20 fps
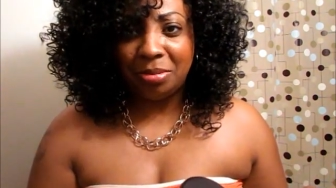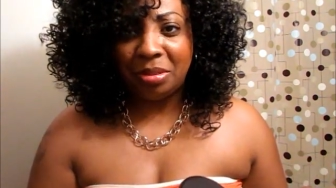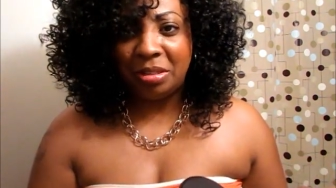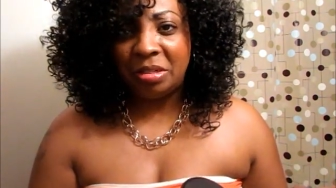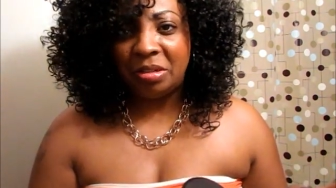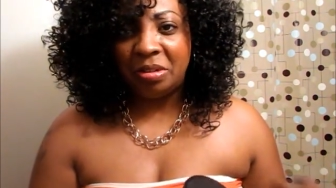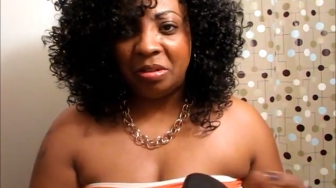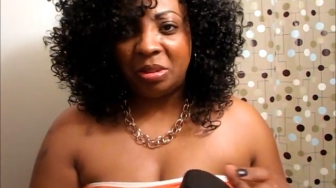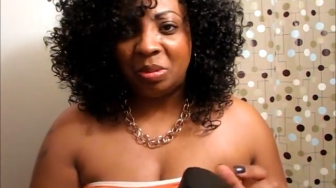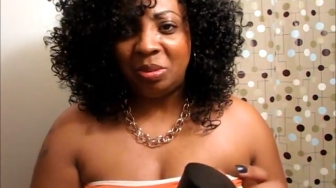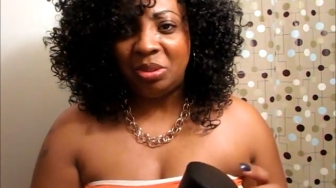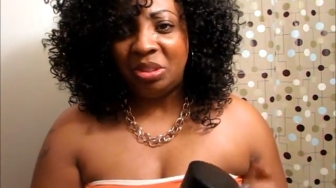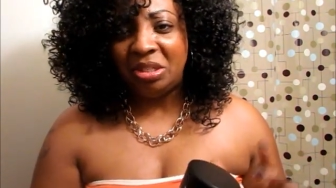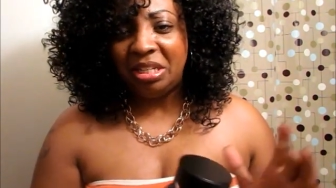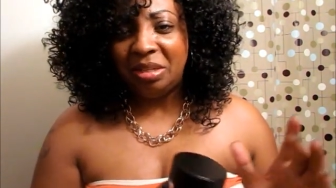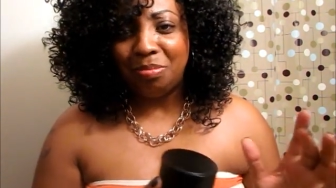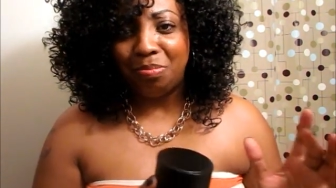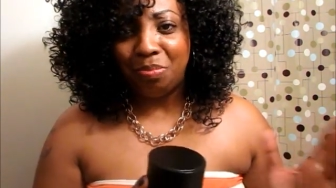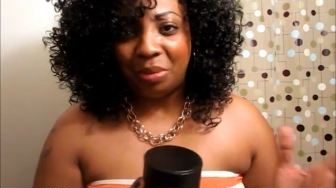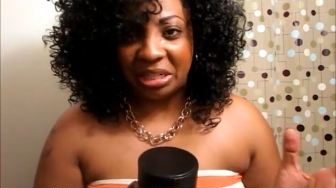tutorials. What do you
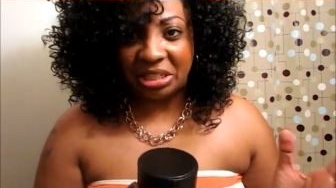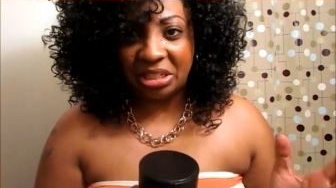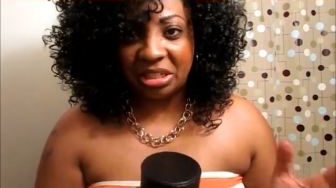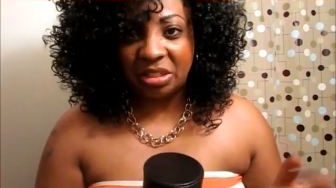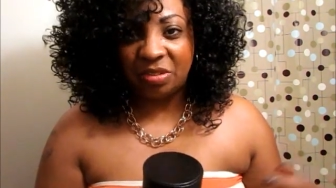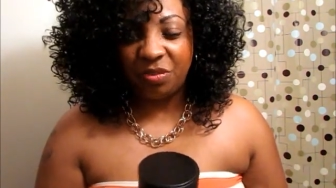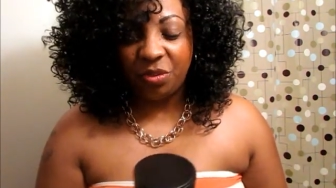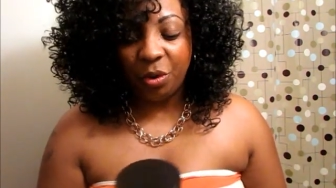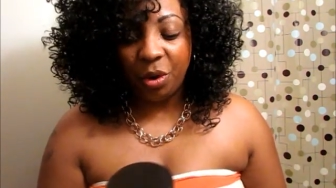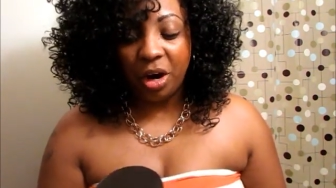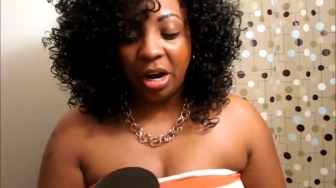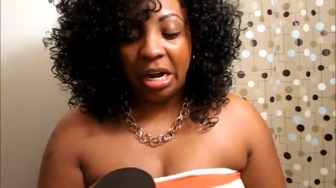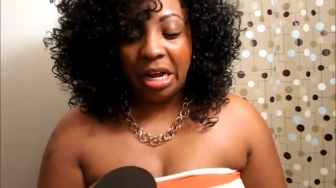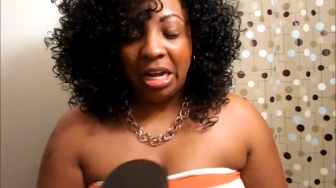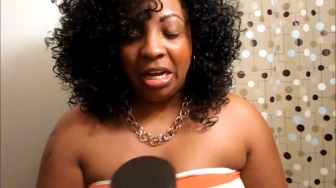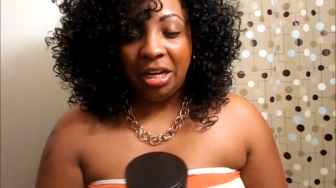need brushes for?